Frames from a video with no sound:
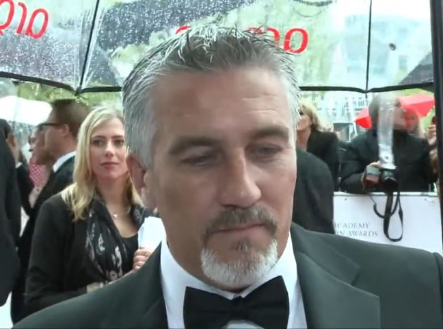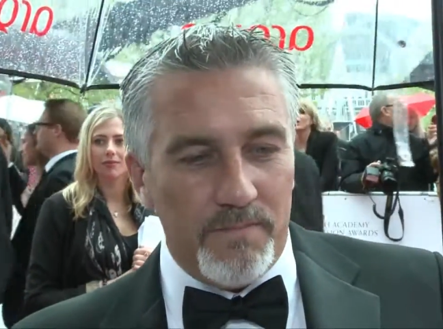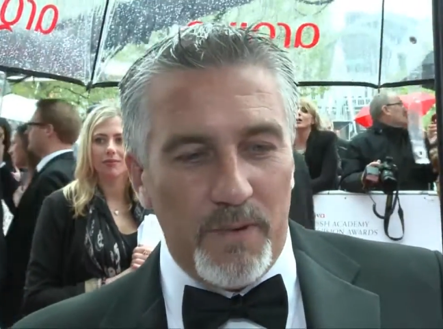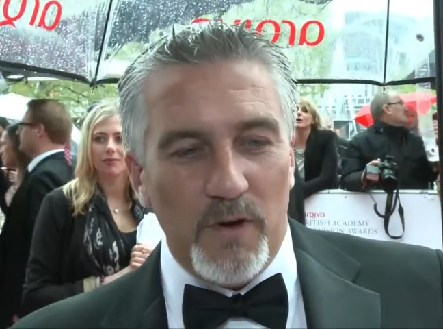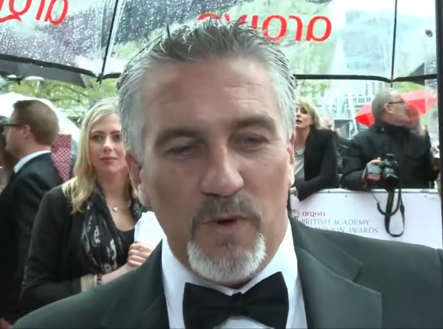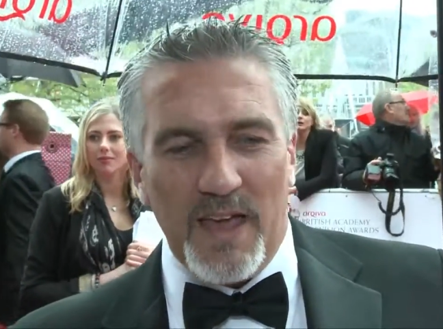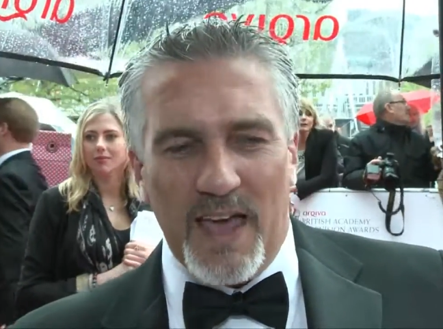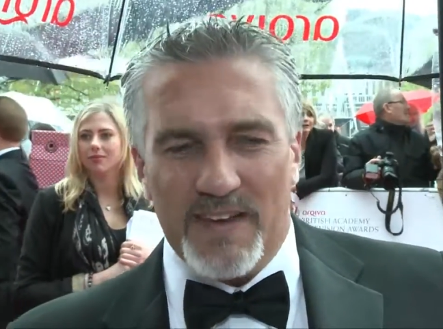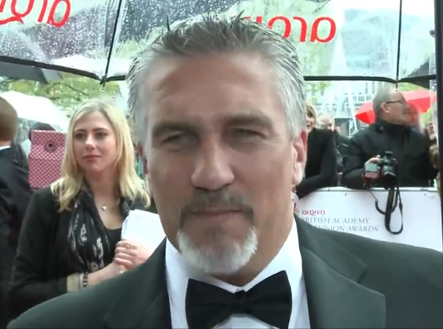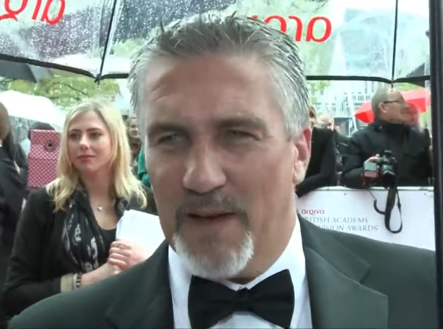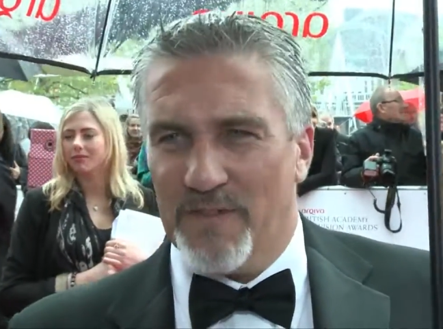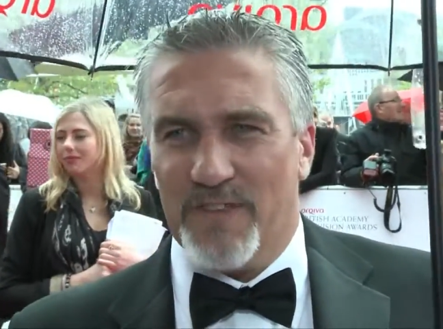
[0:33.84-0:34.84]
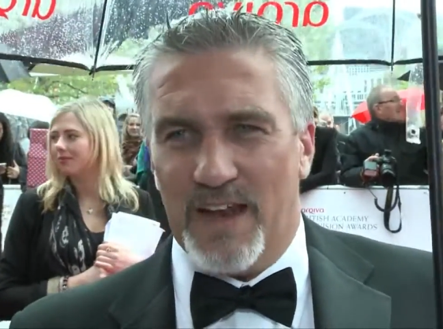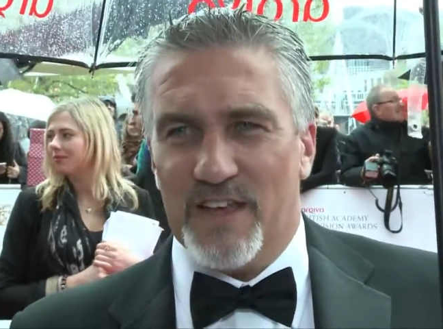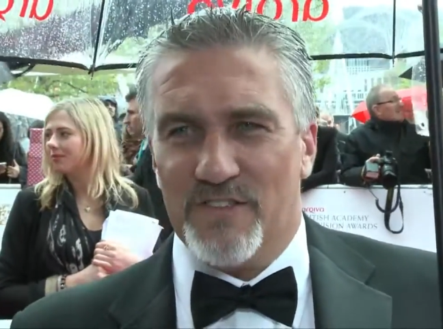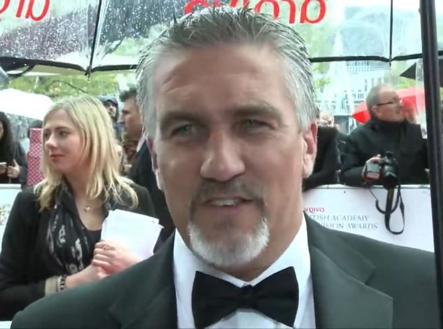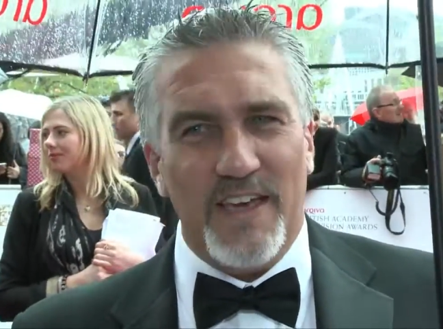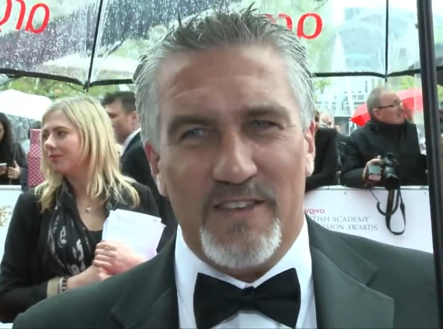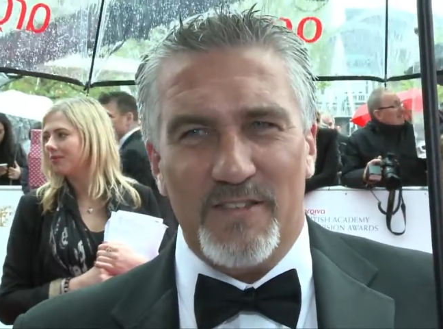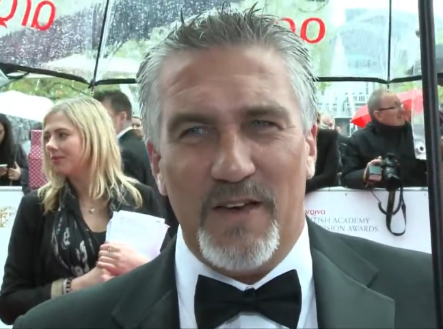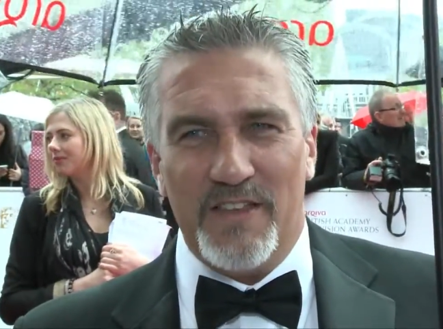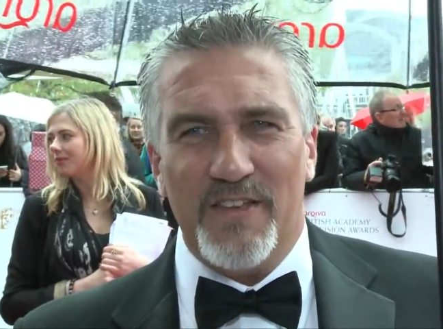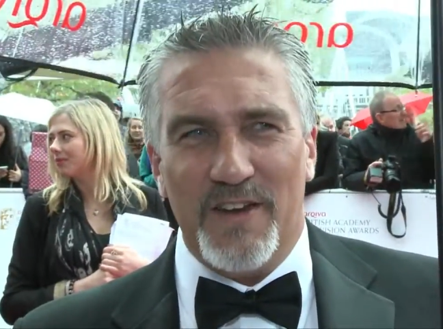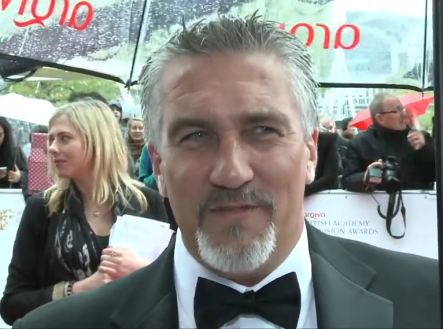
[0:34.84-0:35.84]
Speaker 1: but we had a BAFTA last year, so
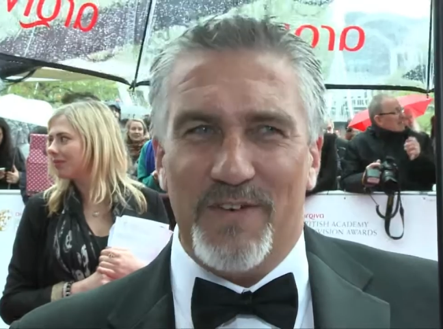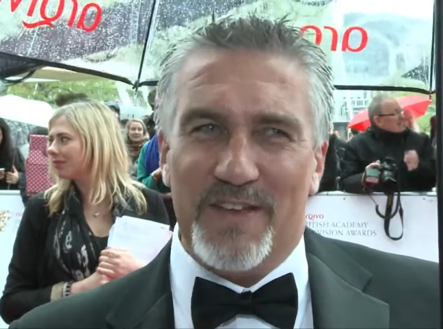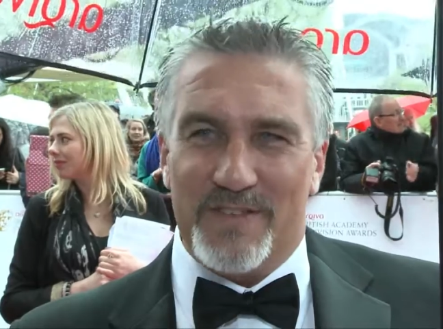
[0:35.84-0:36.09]
that's only fair